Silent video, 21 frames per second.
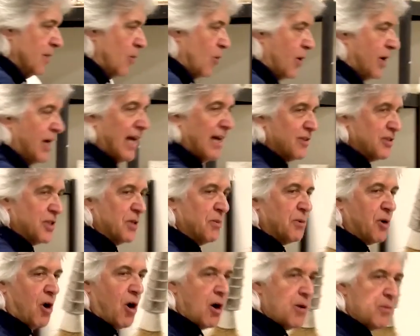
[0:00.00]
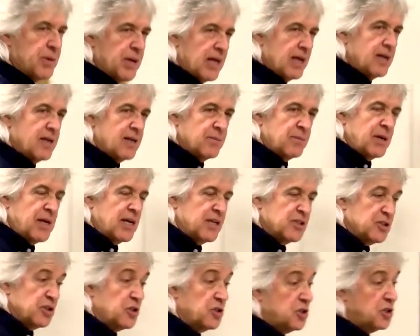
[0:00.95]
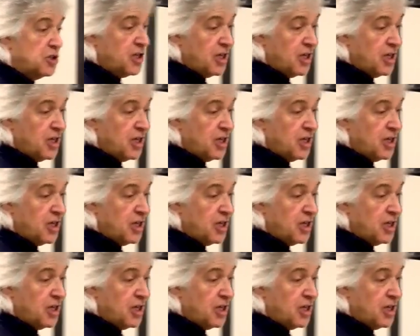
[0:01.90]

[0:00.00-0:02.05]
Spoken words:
or calcium carbonate, because it's